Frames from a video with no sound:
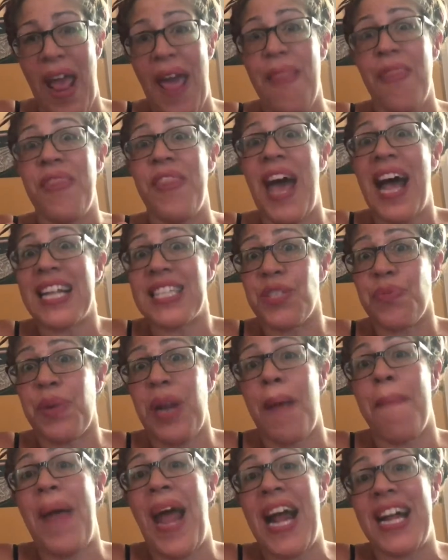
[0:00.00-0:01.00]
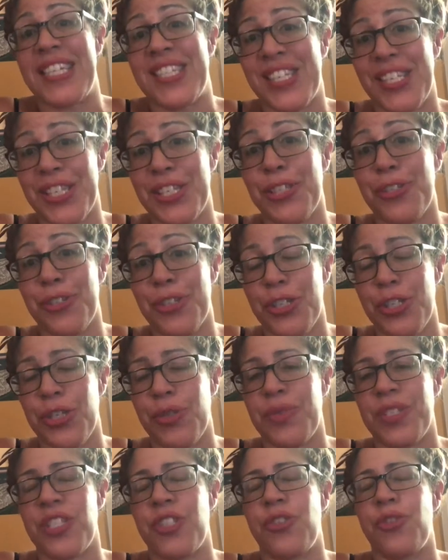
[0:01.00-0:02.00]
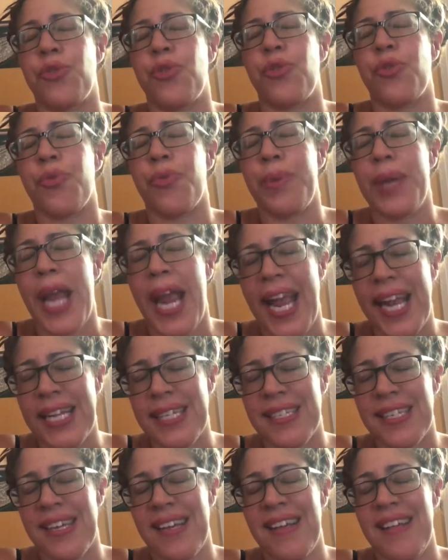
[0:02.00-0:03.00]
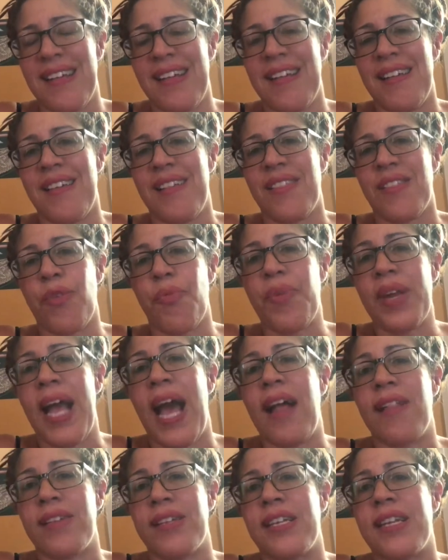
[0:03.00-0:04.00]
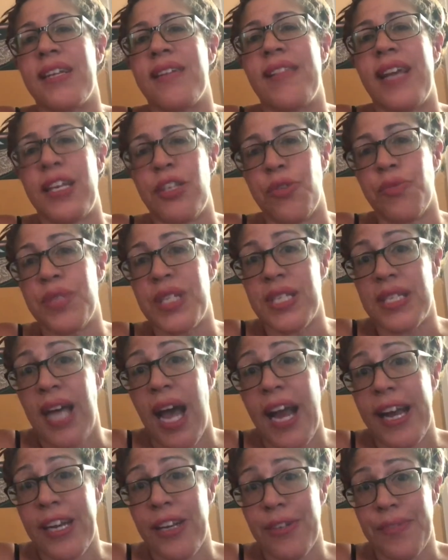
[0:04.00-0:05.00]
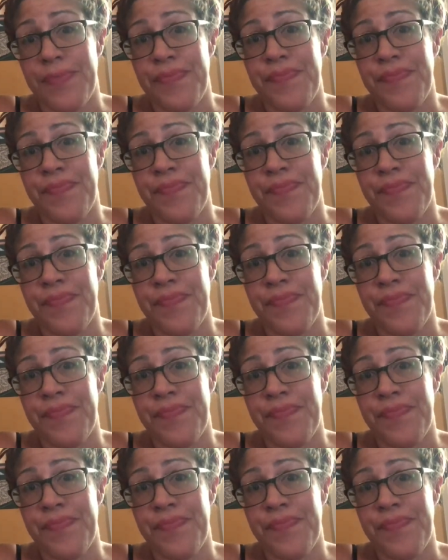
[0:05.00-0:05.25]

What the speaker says: And that's what I'm asking you to do is to create the reality that you desire.